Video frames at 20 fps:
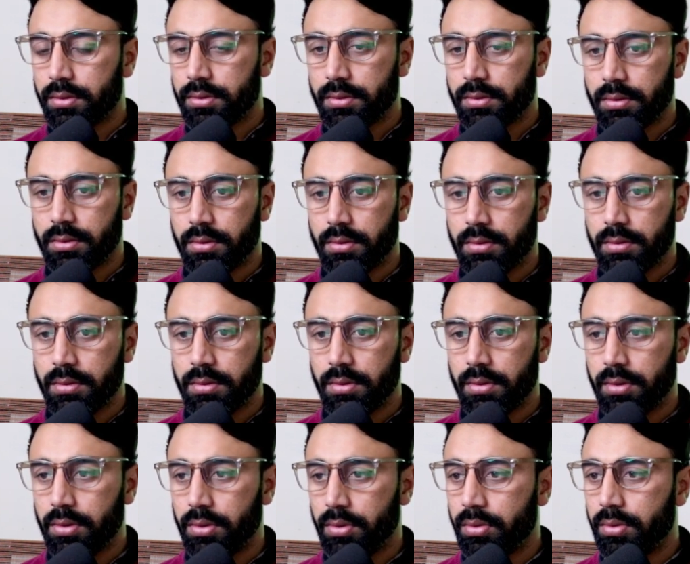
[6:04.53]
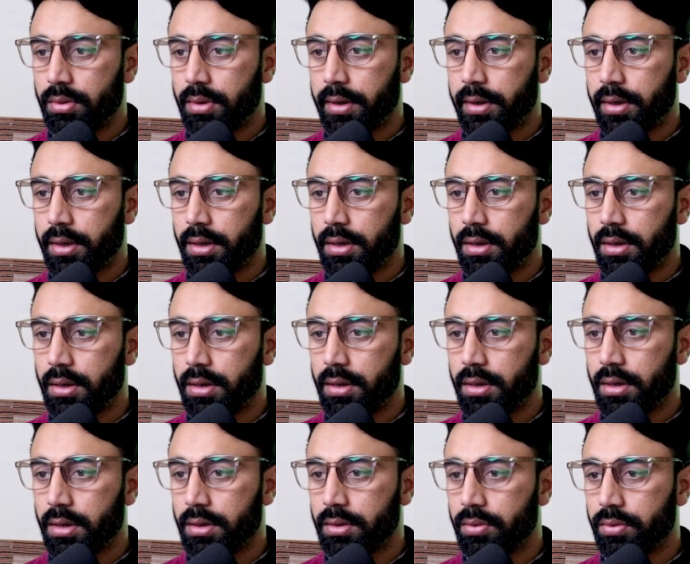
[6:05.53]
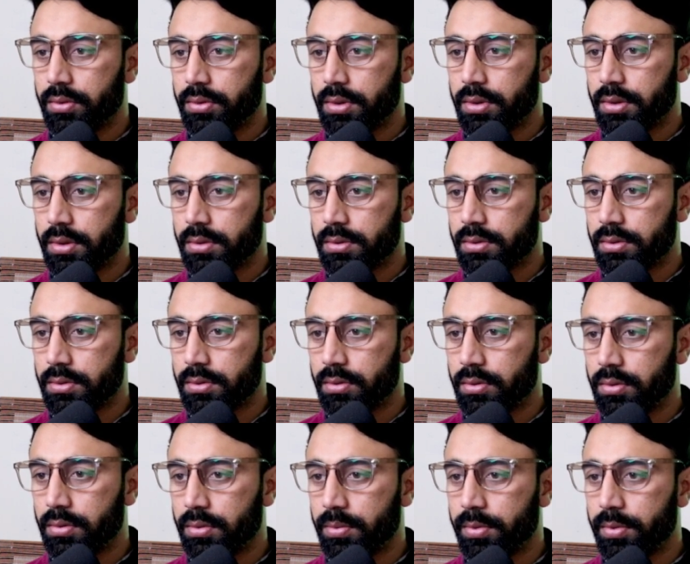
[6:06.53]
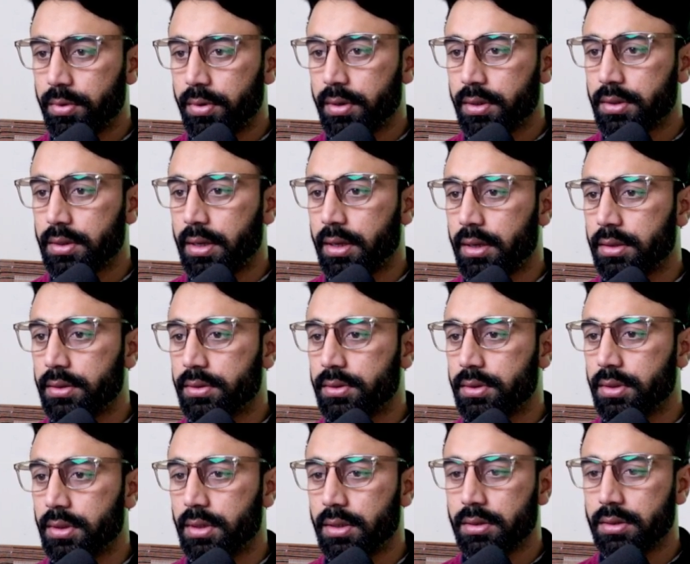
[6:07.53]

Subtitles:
No, I don't think so. Product tag series.